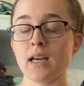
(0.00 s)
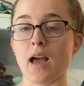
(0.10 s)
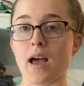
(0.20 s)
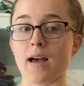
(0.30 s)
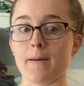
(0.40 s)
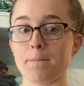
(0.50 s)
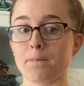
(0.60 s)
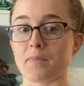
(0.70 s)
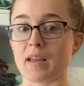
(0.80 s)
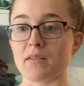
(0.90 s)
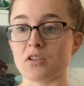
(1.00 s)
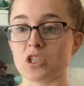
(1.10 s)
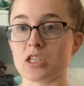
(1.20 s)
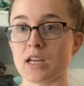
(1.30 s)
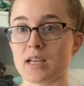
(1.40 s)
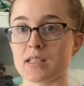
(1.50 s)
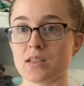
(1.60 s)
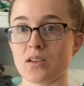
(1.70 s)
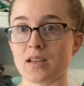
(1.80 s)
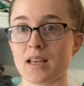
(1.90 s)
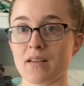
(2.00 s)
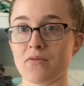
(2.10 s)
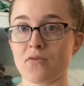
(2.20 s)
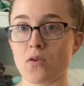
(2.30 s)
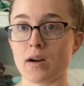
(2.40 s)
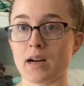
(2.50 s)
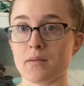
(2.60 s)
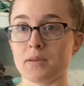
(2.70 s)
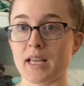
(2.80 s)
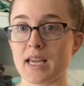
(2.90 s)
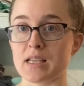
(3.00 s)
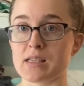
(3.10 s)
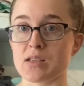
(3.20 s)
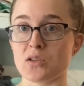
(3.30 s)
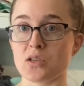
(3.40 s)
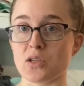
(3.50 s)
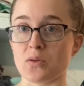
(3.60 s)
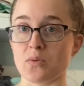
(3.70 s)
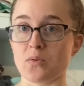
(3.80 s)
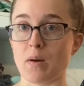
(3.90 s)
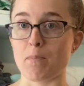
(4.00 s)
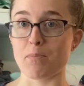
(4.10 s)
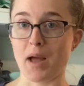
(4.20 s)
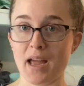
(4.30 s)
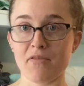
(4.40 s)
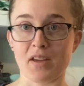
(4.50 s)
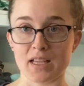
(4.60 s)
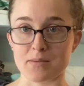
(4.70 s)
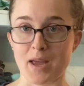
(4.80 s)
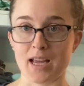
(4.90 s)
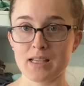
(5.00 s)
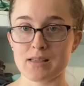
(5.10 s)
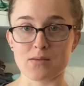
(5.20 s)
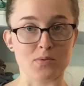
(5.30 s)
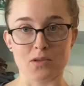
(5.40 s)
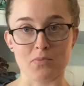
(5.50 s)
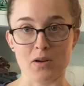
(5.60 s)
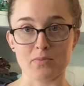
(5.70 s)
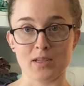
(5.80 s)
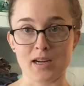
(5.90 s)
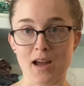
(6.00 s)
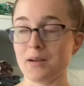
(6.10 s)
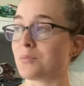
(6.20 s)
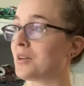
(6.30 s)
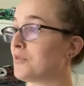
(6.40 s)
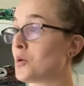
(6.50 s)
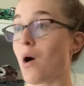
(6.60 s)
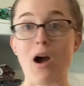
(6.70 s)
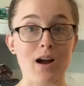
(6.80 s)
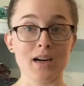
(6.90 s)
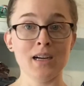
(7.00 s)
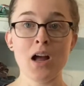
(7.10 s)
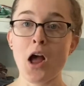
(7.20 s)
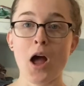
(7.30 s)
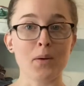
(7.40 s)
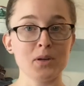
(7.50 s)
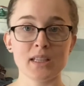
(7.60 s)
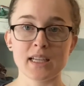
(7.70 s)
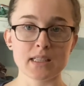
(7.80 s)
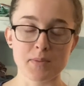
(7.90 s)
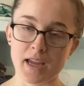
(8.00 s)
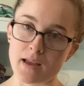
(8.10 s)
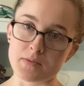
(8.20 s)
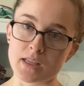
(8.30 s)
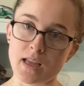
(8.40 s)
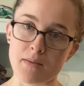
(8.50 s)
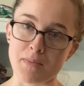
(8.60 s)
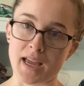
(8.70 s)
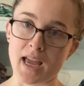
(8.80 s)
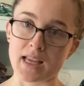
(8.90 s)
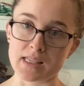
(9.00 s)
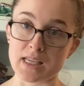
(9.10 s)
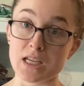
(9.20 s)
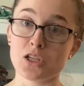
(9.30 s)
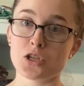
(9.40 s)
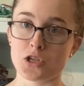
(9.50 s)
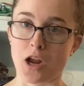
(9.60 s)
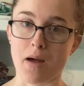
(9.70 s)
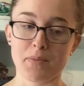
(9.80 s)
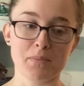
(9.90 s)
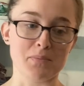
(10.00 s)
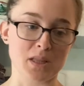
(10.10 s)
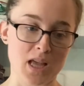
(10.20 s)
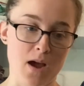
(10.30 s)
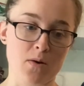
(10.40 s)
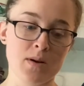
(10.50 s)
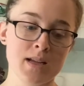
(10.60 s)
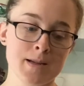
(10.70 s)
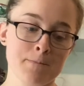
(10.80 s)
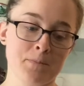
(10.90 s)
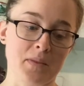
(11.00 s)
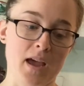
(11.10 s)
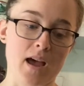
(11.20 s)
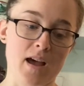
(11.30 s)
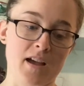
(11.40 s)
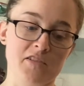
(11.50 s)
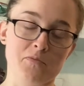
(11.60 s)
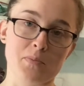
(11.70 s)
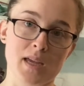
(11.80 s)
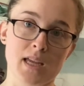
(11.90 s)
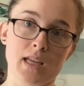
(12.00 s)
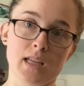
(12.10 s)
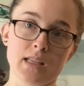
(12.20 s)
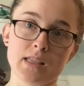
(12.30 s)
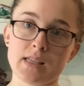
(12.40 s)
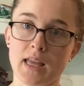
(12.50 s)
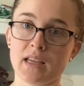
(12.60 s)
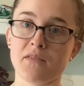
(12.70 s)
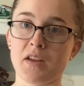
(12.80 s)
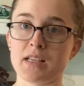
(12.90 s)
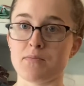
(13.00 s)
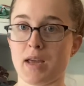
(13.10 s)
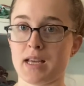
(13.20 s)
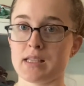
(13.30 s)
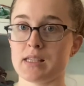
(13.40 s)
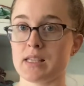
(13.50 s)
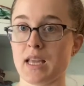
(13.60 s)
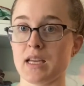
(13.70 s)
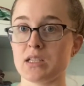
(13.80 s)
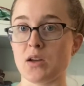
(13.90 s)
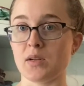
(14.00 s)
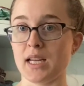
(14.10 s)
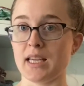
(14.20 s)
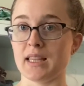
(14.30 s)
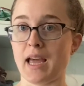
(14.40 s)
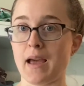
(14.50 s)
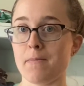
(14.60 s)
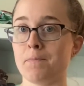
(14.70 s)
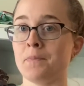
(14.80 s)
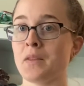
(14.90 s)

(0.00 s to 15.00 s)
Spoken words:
And if you're just looking for a place to buy face masks, which you're probably not, but if you are, I'll put a link to my Etsy shop below. I've been selling face masks and donating them